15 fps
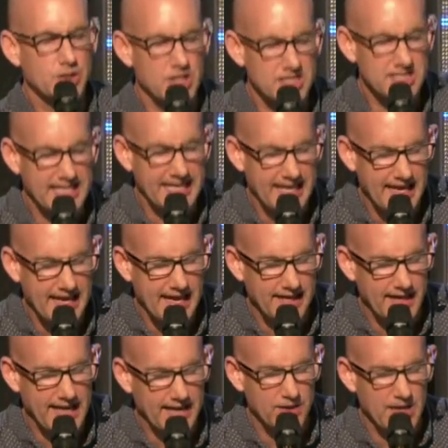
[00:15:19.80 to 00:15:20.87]
just
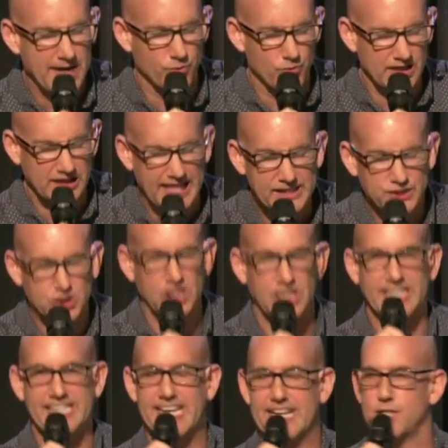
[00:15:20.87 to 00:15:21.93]
and, and
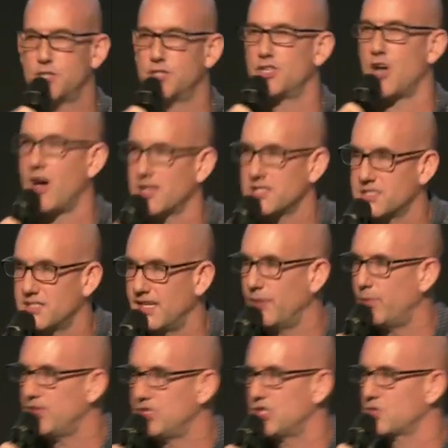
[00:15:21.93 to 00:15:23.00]
relationally exhausted
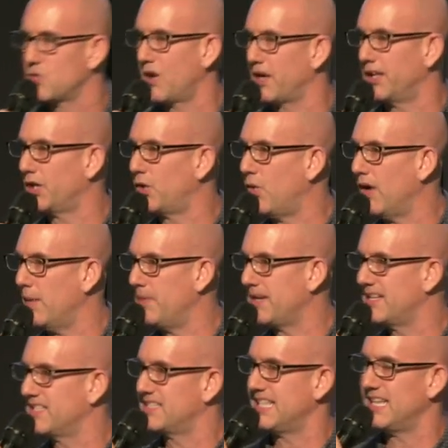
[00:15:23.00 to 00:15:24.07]
and we just wanted to quit
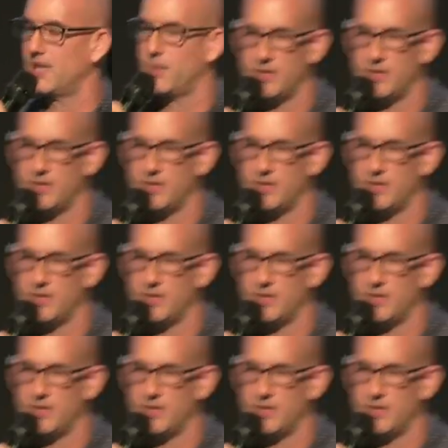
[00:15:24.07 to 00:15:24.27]
because the